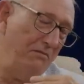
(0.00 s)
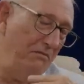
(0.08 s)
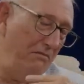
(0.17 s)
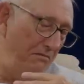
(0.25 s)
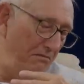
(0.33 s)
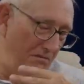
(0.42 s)

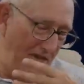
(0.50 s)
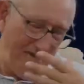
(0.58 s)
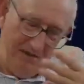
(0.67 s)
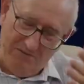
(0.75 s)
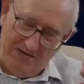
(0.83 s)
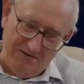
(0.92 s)

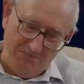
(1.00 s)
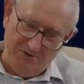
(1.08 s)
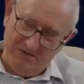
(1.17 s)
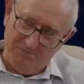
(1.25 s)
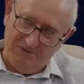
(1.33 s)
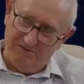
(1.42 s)
many, many
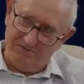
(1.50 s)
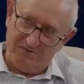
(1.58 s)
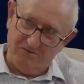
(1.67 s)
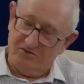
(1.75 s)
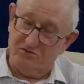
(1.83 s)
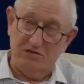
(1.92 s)
people is
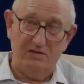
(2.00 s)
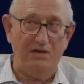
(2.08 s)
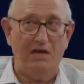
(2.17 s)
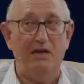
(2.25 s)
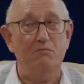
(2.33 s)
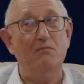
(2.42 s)
concerned,
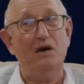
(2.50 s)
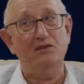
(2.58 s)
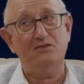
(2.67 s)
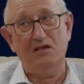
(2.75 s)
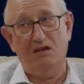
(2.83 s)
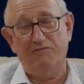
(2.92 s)
and
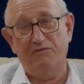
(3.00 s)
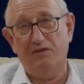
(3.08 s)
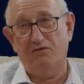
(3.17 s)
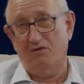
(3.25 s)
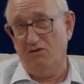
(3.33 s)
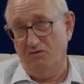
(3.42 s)
myself
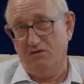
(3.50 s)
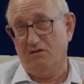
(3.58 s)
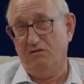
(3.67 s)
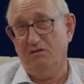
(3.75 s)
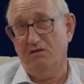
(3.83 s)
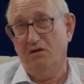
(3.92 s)
mm-hmm.
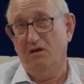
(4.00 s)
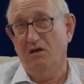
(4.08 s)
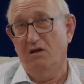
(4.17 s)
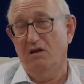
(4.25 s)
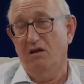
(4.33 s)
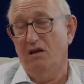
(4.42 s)
included,
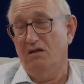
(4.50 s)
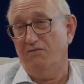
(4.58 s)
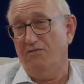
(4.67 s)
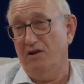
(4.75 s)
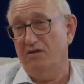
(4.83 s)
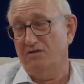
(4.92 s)
mm-hmm. as
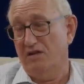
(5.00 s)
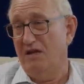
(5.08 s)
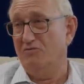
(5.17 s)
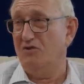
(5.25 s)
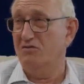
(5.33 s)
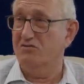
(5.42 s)
far as
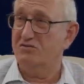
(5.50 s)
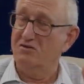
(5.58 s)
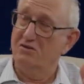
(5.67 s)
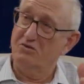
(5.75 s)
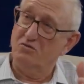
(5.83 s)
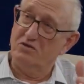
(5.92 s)
I'm
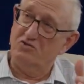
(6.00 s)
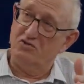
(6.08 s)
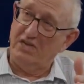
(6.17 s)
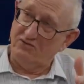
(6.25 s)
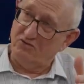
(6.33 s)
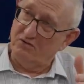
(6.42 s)
concerned, were
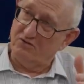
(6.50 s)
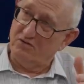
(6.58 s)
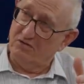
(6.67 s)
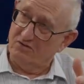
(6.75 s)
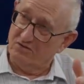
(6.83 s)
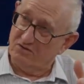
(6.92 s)

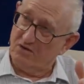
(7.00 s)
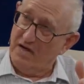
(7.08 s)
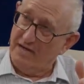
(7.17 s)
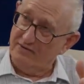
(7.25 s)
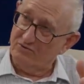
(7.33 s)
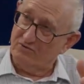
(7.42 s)
Jesuits in
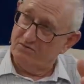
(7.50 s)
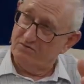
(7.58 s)
disguise.